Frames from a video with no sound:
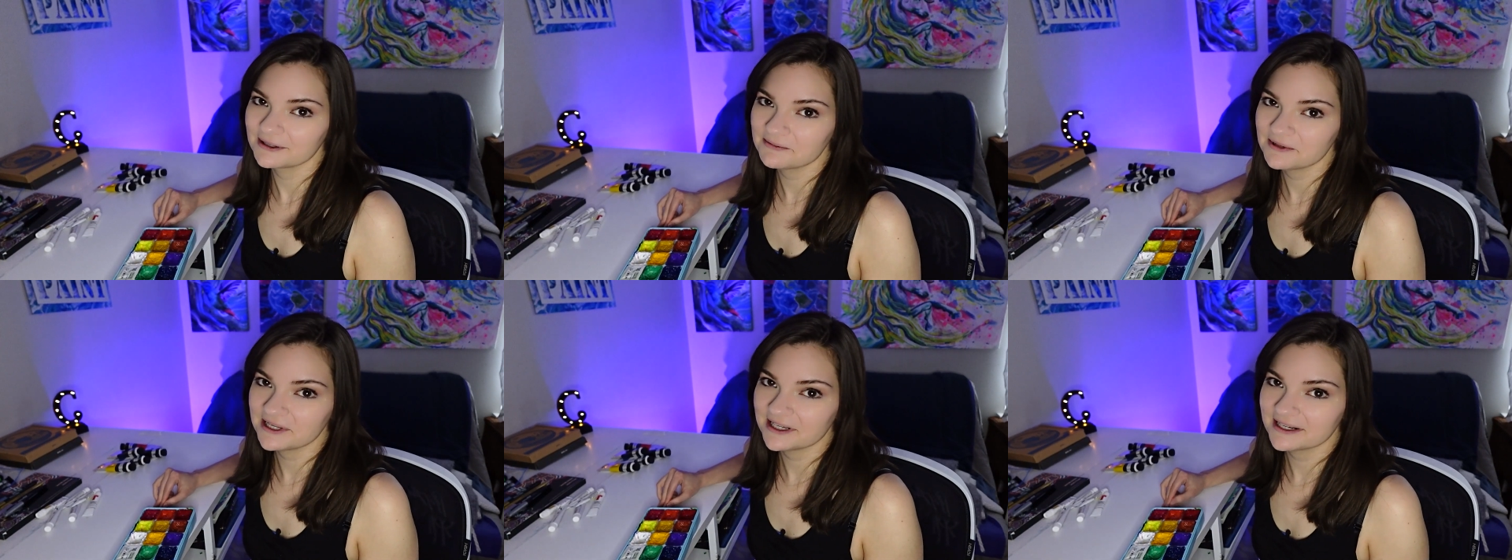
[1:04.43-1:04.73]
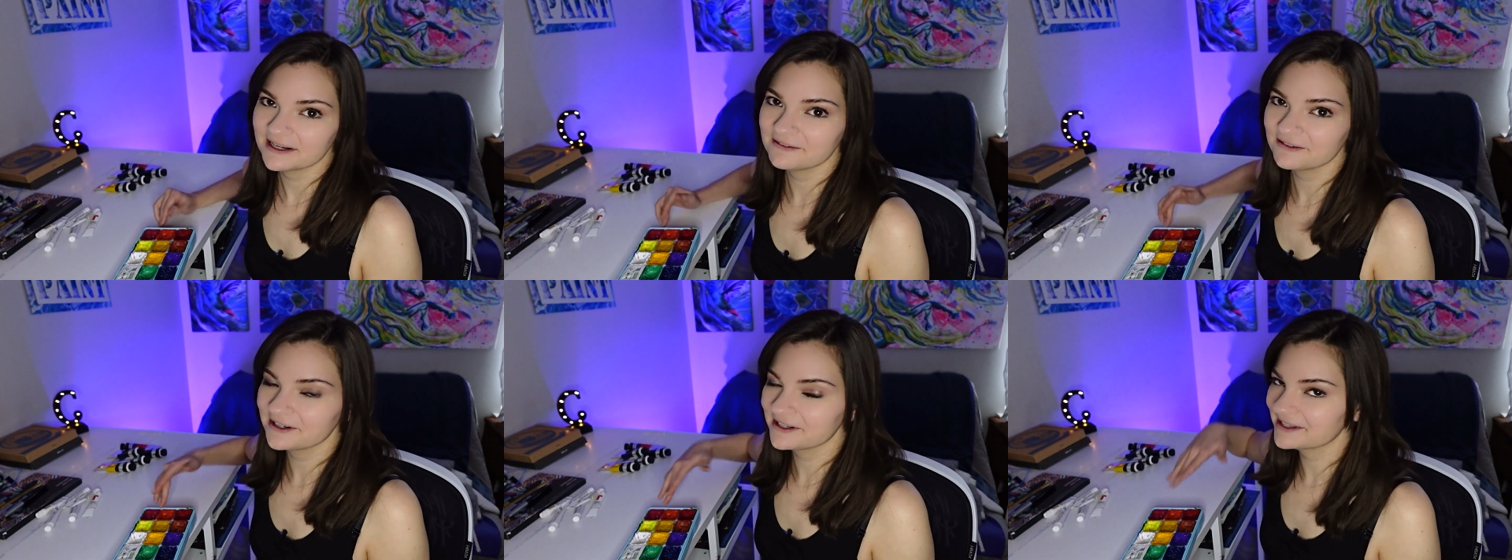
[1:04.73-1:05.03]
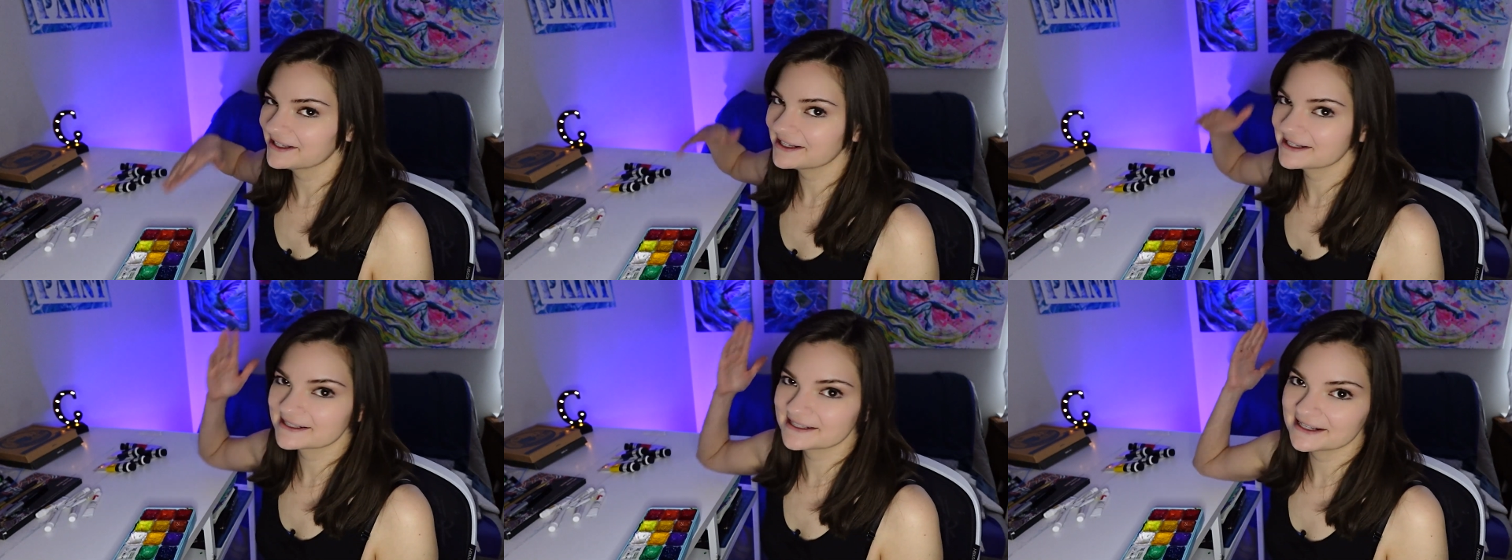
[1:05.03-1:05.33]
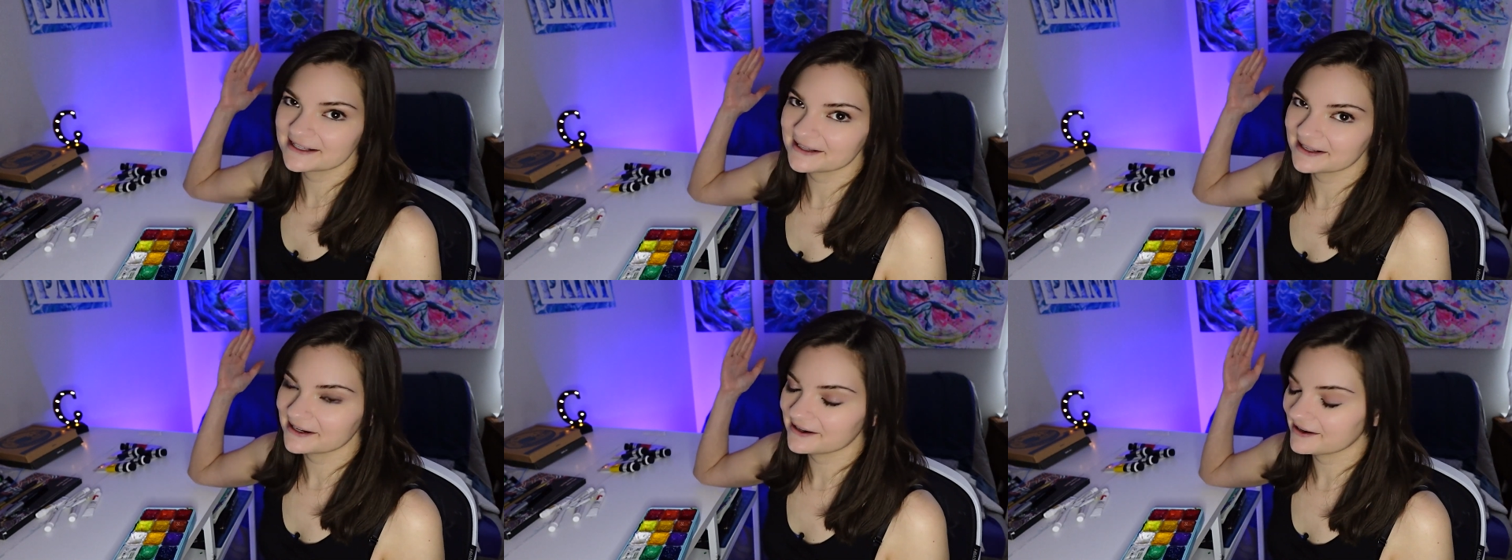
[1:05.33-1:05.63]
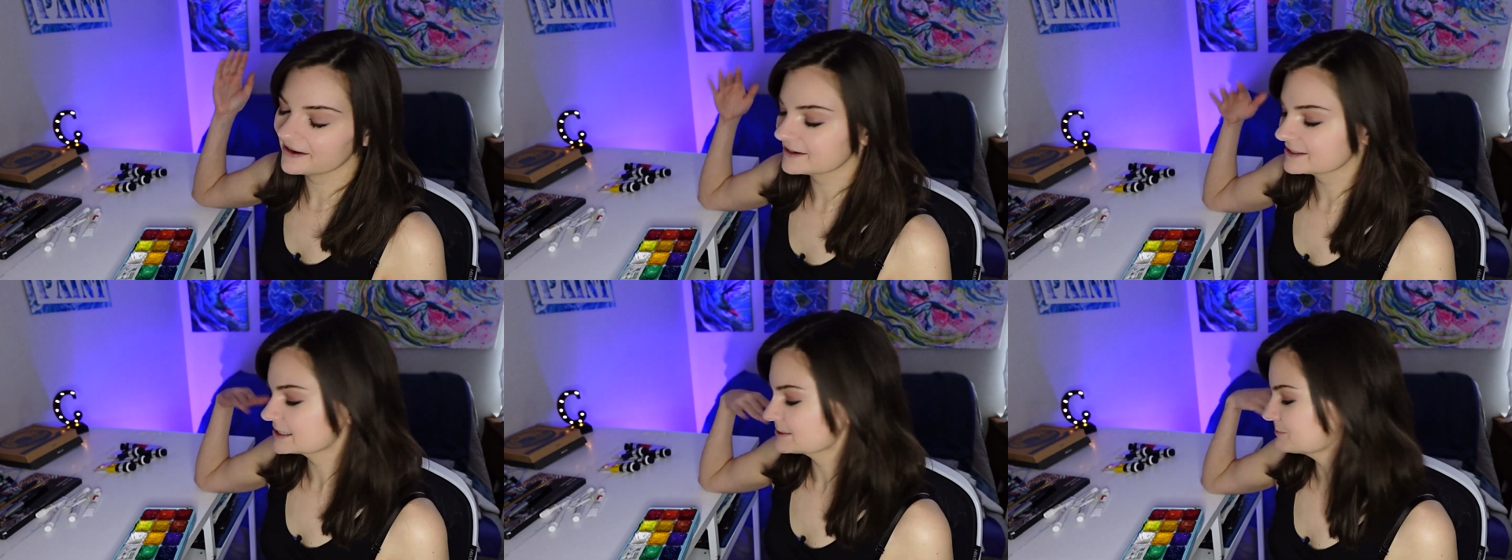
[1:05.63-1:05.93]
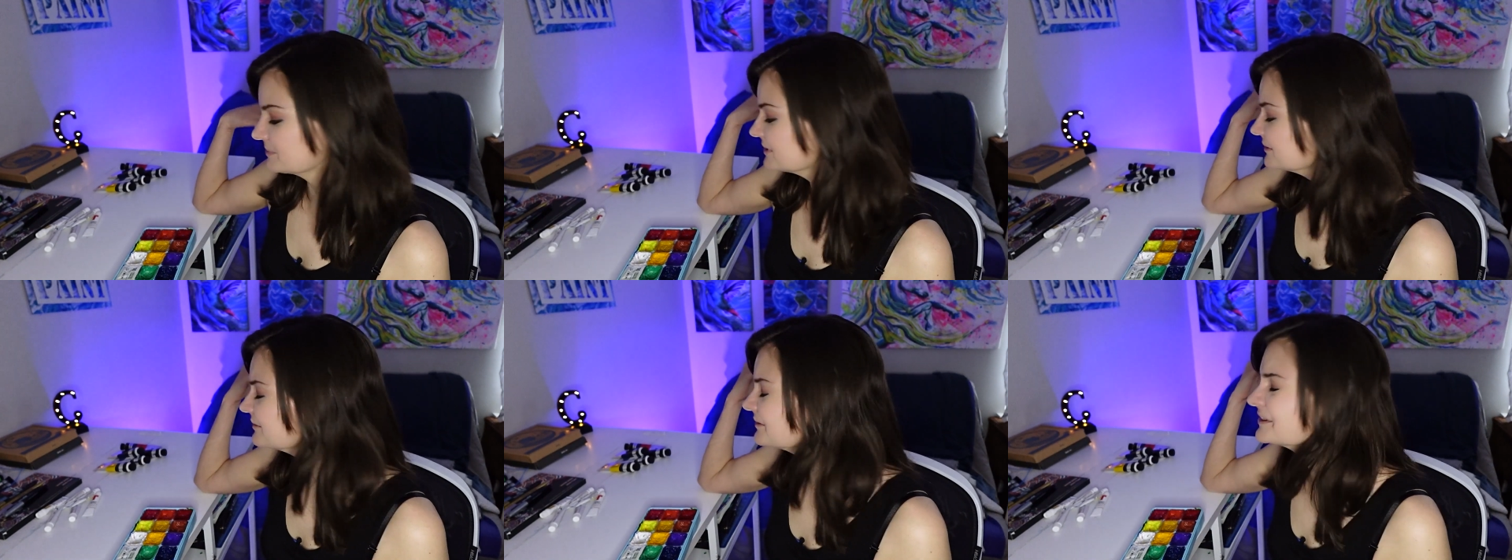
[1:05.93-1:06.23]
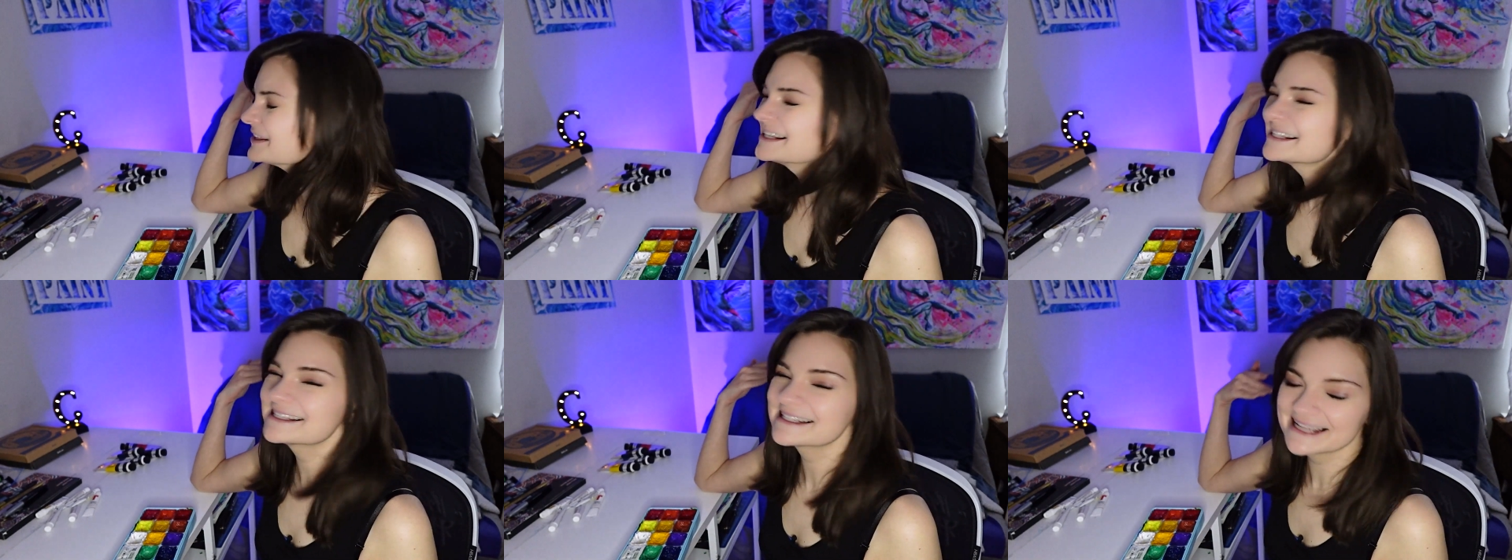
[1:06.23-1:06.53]
I mean, everything's in there. I
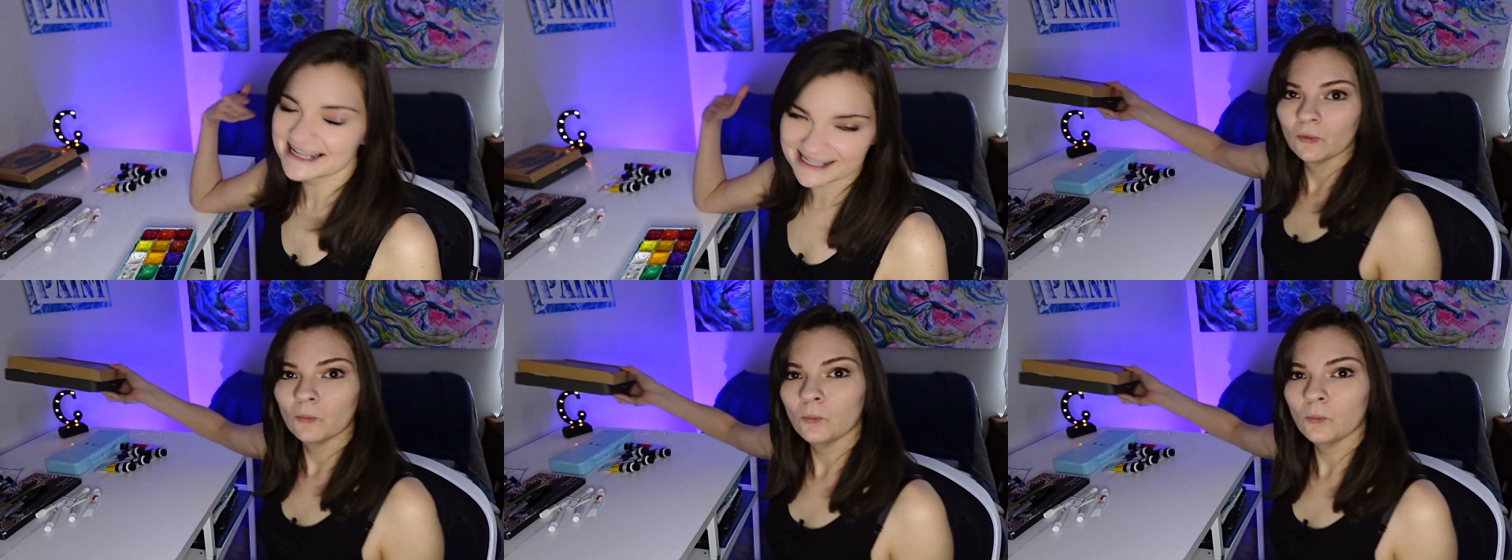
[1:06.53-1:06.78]
spilled the tea.